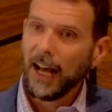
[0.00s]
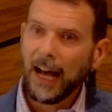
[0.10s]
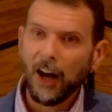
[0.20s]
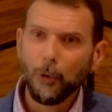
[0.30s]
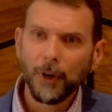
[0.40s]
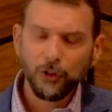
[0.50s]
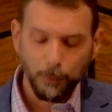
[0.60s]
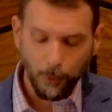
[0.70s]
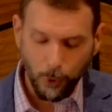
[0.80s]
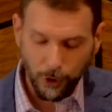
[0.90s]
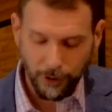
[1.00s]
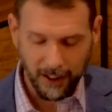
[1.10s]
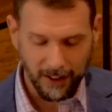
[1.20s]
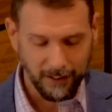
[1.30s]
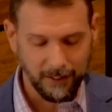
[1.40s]
how much more
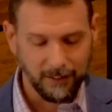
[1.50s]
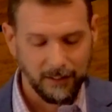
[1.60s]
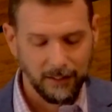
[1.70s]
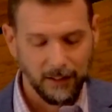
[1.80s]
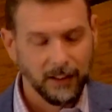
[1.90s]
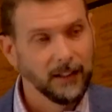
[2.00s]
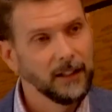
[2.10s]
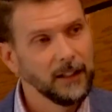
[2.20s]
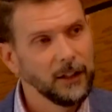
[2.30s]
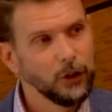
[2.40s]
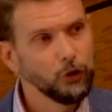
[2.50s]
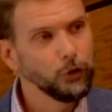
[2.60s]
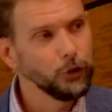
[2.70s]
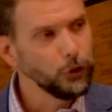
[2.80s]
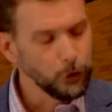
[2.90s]
then
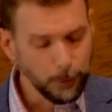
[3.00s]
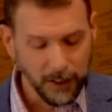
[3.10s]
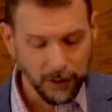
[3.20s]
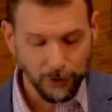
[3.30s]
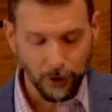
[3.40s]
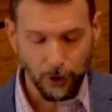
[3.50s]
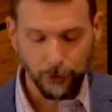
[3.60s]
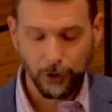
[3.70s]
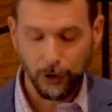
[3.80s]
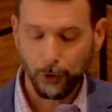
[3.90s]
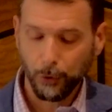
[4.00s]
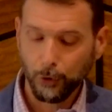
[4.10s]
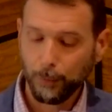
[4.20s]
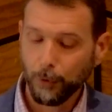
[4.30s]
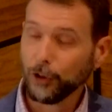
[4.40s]
should you be involved in a
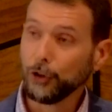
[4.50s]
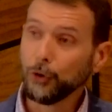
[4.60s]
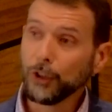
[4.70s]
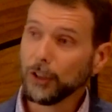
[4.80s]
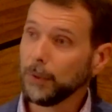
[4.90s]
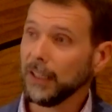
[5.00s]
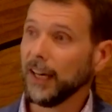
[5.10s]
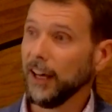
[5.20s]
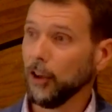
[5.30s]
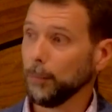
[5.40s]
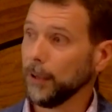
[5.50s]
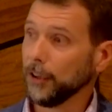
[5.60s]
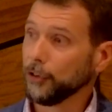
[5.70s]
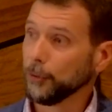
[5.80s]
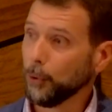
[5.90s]
group where you can be a help and
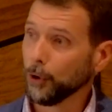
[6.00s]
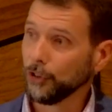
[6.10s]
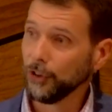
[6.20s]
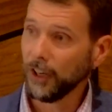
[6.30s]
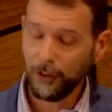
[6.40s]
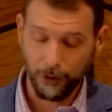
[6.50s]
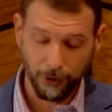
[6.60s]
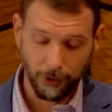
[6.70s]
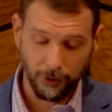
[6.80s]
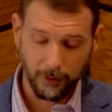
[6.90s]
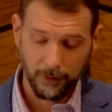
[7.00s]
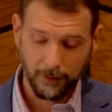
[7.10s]
a support to others?